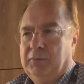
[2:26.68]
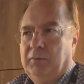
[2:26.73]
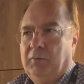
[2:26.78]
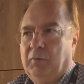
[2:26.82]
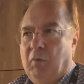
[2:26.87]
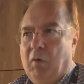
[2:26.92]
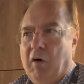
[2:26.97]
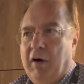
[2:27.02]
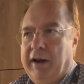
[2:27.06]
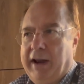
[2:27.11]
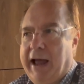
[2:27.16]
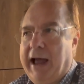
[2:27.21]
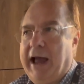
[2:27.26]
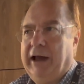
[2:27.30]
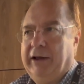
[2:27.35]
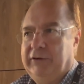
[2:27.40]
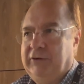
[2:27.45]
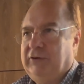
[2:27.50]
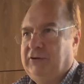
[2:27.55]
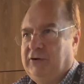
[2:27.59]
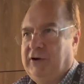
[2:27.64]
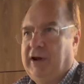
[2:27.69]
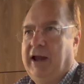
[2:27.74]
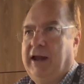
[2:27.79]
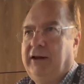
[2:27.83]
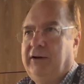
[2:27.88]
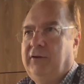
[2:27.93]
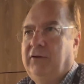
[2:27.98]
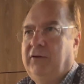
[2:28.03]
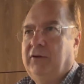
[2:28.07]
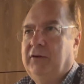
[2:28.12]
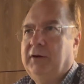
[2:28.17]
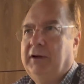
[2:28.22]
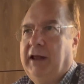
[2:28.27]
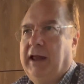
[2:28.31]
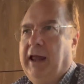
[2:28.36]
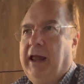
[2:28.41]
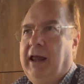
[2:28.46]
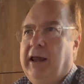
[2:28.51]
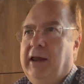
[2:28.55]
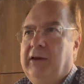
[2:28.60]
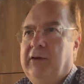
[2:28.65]
What has changed
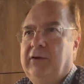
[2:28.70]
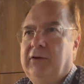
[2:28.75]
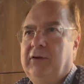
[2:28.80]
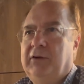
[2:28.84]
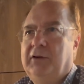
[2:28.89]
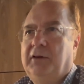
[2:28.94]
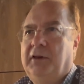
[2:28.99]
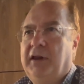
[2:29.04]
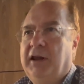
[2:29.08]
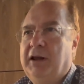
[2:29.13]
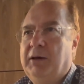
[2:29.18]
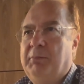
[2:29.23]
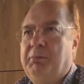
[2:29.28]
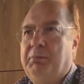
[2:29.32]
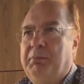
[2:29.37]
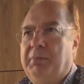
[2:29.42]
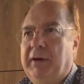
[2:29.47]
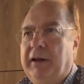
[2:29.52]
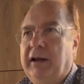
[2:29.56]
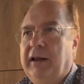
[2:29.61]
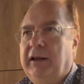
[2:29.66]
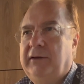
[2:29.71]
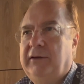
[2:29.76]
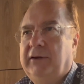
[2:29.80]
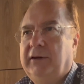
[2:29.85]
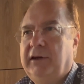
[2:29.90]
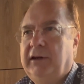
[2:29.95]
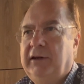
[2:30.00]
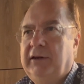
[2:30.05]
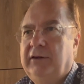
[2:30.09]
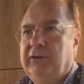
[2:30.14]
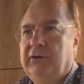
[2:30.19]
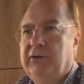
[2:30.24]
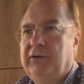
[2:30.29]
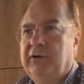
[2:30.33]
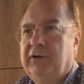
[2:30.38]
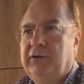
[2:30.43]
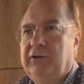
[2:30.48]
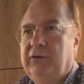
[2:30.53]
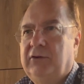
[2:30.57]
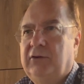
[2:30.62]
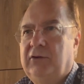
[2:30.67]
is the ability
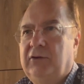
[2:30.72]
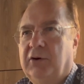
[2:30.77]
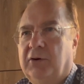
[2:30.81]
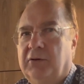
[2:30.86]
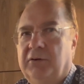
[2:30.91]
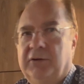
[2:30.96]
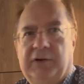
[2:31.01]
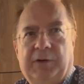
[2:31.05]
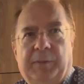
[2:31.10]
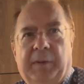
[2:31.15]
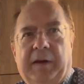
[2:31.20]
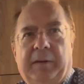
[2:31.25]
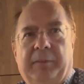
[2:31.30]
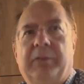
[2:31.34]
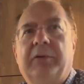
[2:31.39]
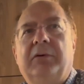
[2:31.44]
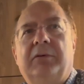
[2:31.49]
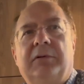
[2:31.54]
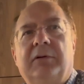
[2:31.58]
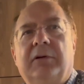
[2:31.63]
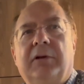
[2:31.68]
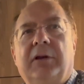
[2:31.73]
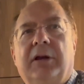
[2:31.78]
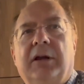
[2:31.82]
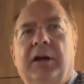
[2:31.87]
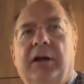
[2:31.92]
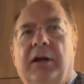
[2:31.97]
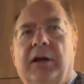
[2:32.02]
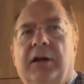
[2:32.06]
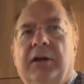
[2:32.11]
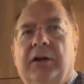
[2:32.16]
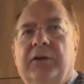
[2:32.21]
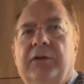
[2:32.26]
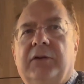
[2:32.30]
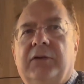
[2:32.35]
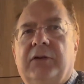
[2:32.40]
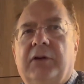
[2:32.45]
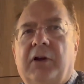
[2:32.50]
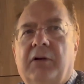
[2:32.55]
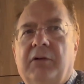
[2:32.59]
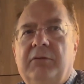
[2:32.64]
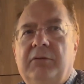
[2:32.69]
to talk to people.
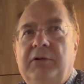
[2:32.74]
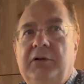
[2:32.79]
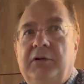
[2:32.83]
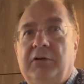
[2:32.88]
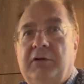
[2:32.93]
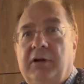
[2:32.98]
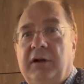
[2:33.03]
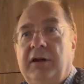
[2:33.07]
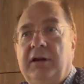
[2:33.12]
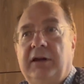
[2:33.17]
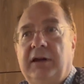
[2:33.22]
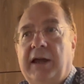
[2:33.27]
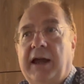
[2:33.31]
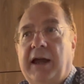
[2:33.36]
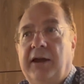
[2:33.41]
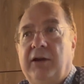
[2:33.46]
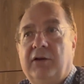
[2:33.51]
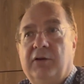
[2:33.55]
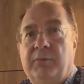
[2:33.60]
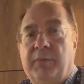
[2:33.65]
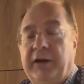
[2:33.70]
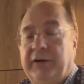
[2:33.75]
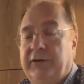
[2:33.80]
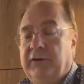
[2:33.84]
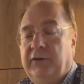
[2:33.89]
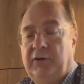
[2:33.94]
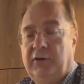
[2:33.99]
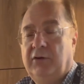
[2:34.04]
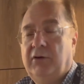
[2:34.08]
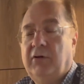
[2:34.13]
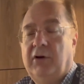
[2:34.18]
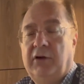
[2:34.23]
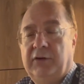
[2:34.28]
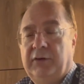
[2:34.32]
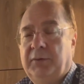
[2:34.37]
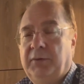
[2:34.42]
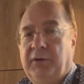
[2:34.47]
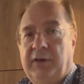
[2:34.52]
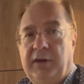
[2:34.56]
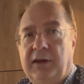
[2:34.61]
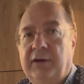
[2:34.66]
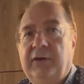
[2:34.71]
So you can get your message across
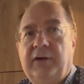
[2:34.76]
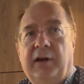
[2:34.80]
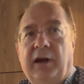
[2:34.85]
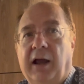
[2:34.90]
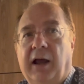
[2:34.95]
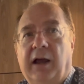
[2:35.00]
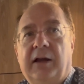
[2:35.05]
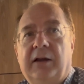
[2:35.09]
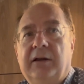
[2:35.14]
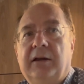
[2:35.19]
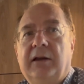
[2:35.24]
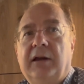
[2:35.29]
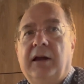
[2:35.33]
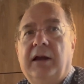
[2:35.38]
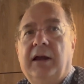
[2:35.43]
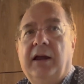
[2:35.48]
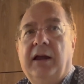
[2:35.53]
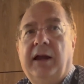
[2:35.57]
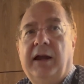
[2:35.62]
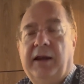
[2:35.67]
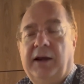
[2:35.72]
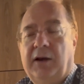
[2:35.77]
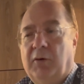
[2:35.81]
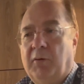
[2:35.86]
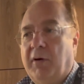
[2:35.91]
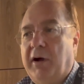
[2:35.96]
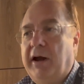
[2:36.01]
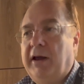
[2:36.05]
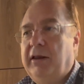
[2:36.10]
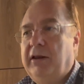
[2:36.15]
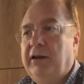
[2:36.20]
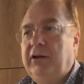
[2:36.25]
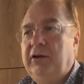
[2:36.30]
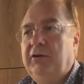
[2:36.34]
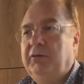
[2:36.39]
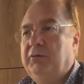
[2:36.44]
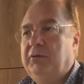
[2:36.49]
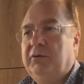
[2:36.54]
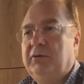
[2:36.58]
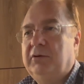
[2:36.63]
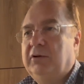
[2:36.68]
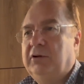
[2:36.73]
with the internet in a way that you
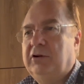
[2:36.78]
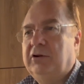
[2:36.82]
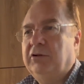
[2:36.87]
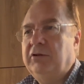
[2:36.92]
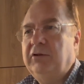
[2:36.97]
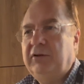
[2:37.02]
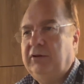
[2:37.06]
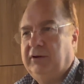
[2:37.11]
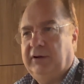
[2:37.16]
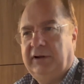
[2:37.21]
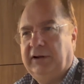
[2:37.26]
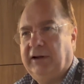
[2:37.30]
couldn't